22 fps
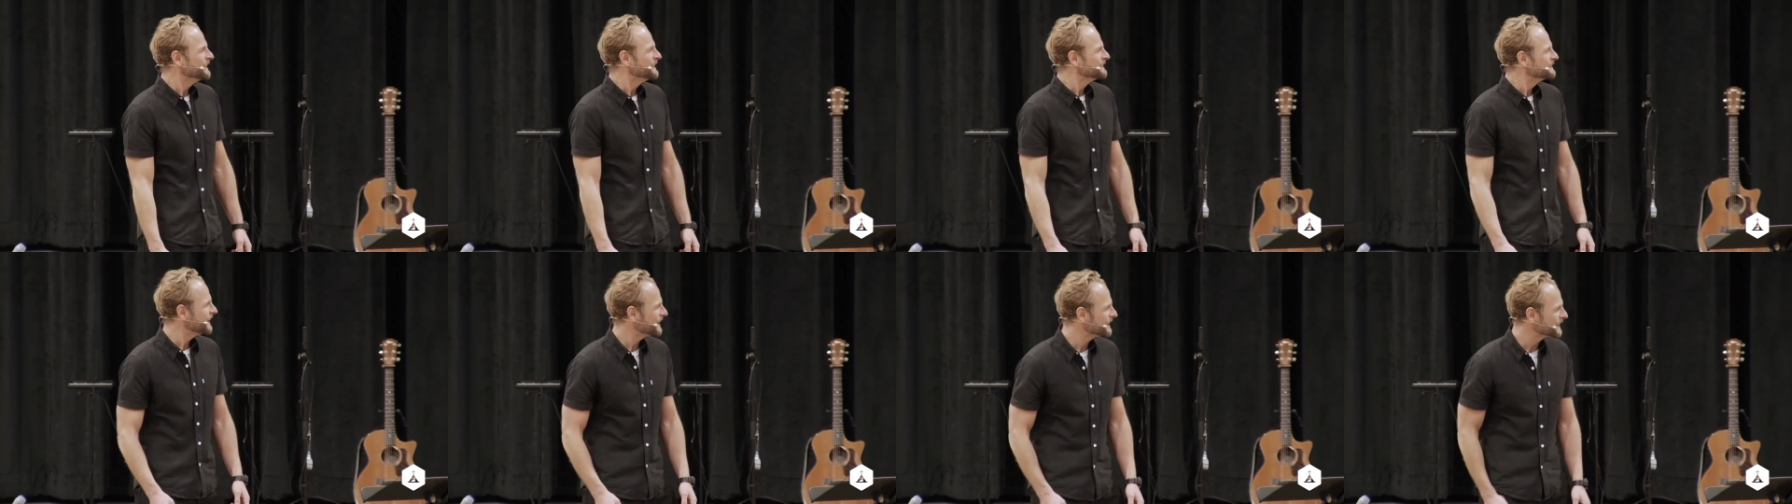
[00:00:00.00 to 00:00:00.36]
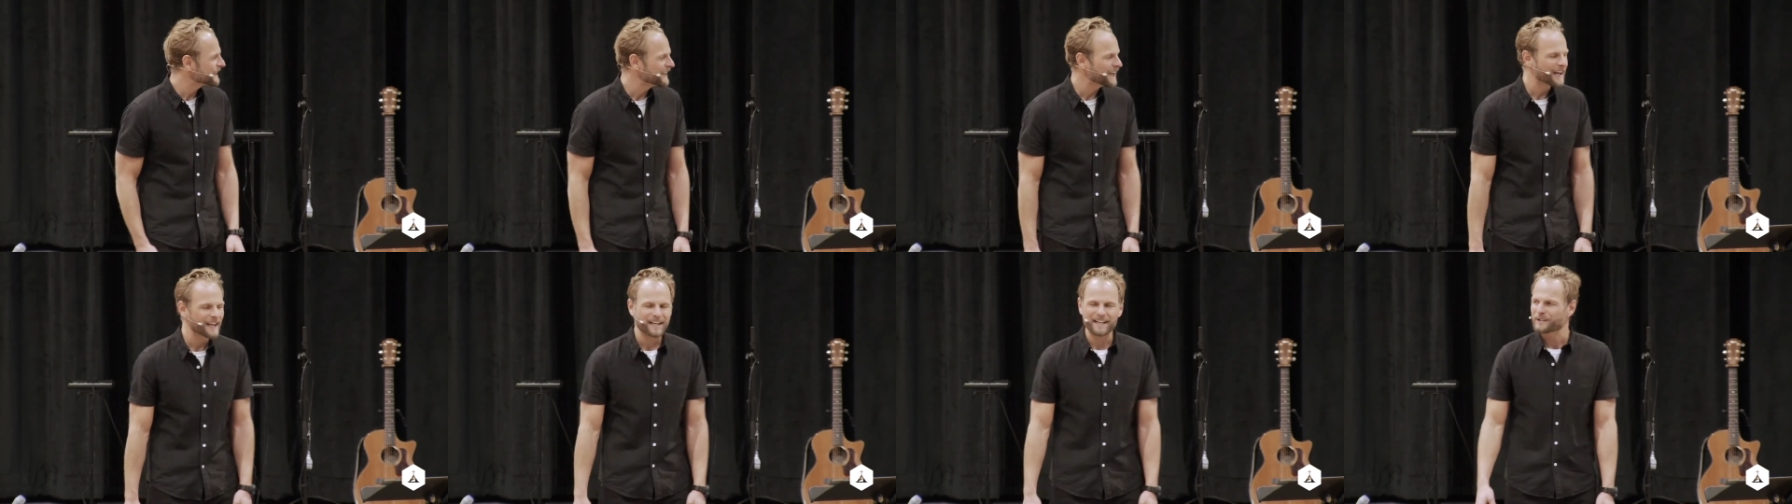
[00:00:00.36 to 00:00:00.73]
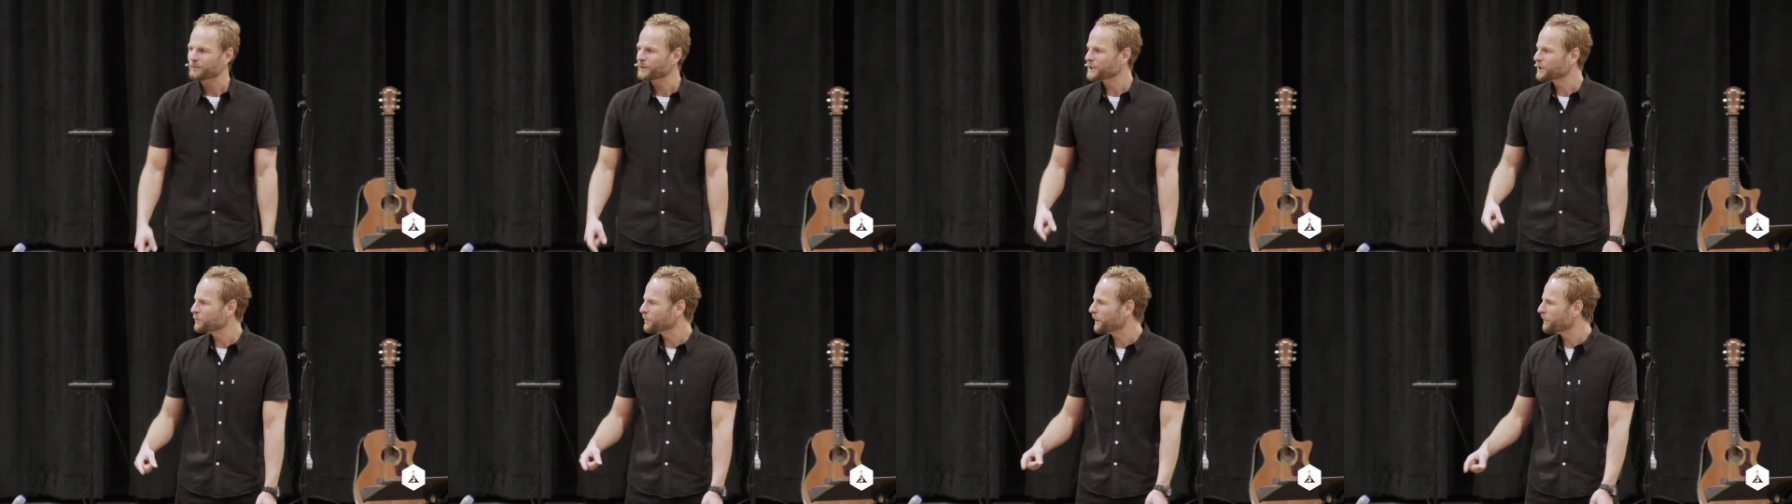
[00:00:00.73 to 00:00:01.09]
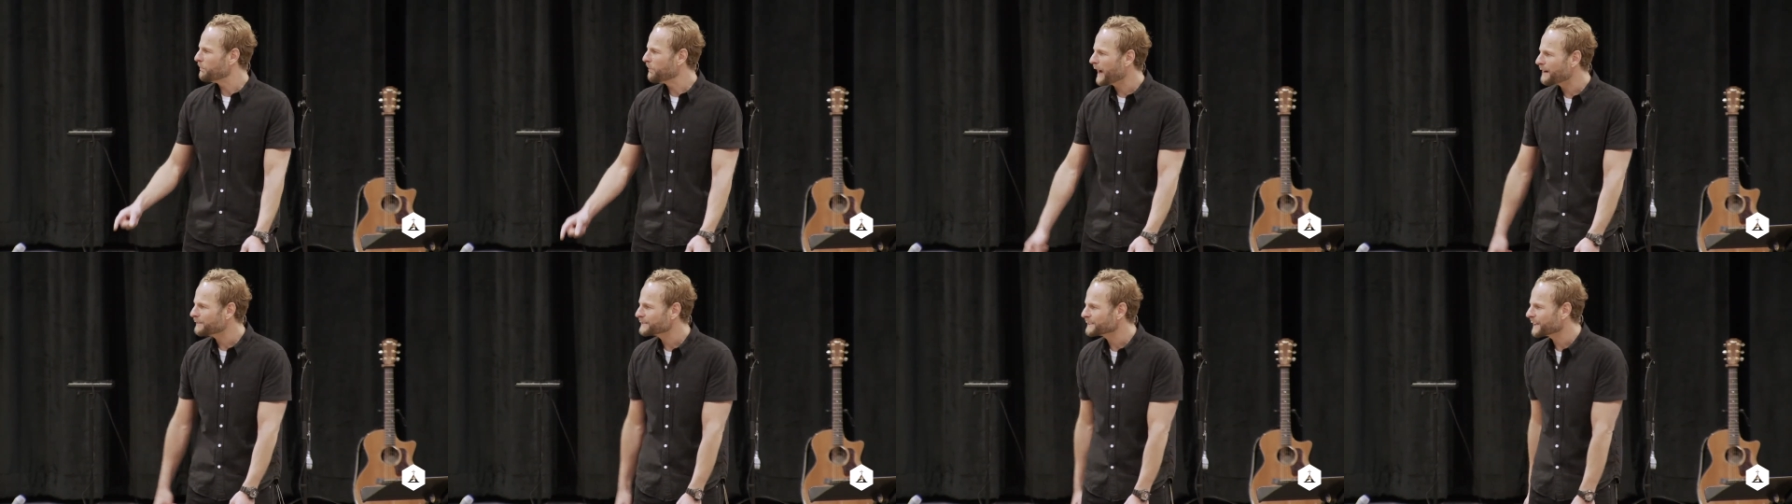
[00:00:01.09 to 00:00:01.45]
dedicated and when you were
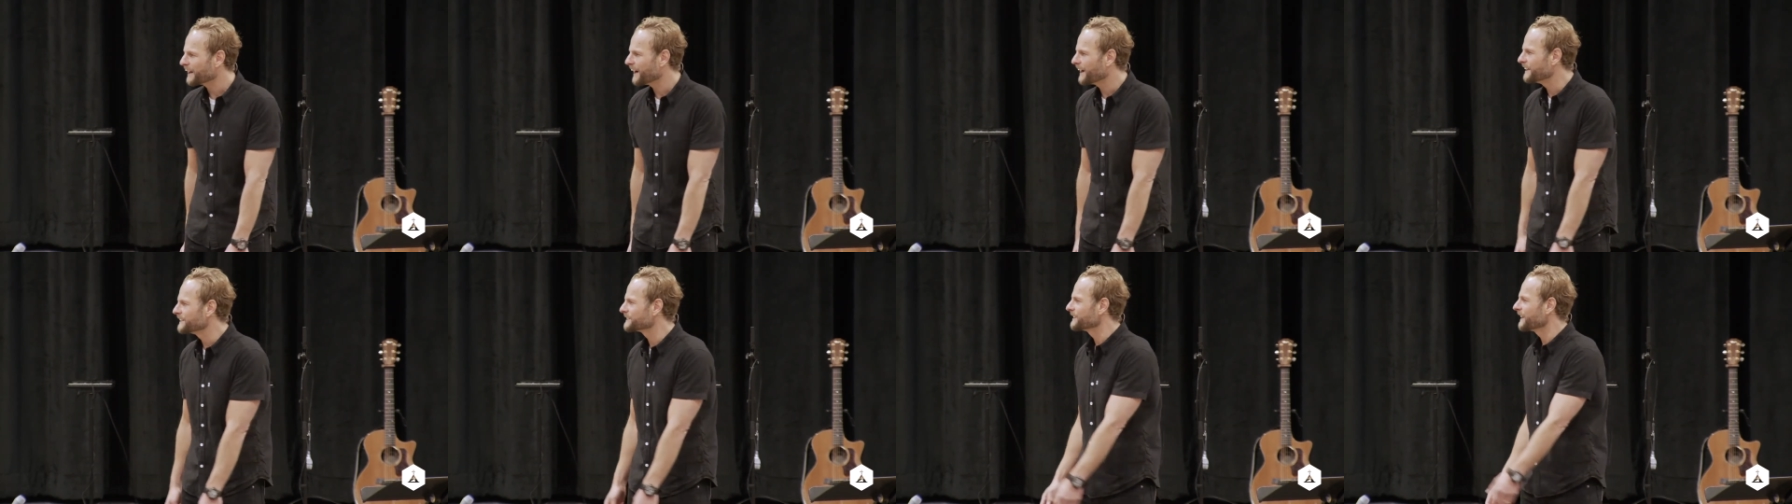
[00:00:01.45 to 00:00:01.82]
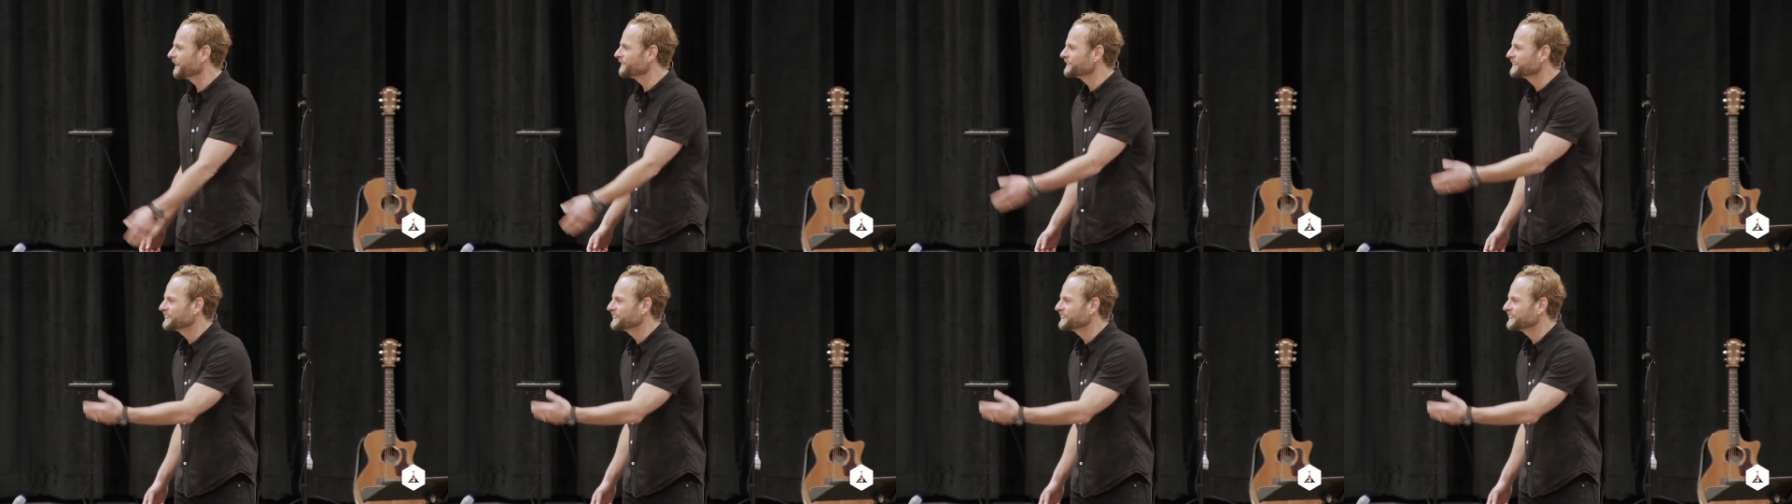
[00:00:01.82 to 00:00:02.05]
baptized, and I've